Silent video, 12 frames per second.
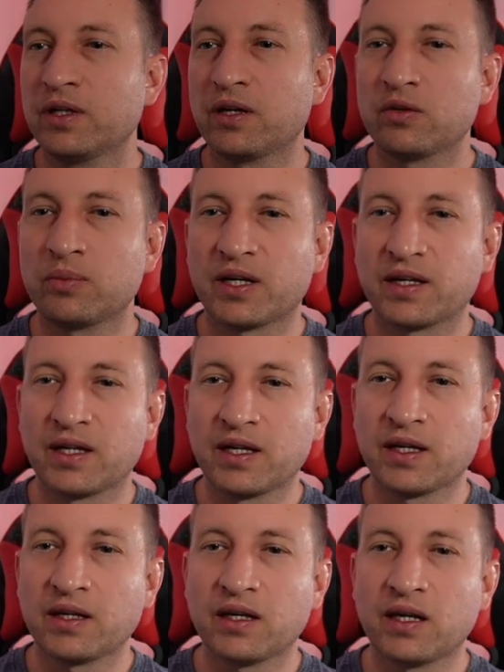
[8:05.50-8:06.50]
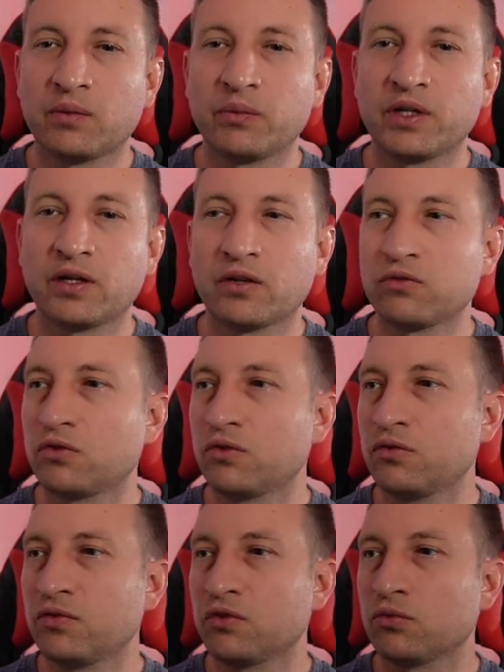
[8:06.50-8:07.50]
go back here and we go
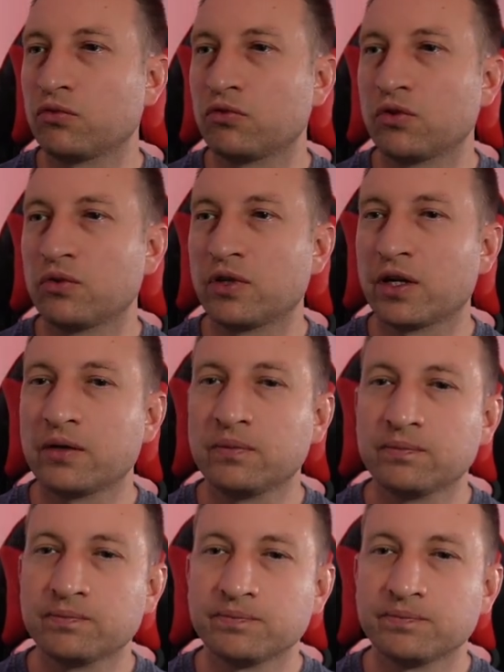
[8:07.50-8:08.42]
to Visual Studio,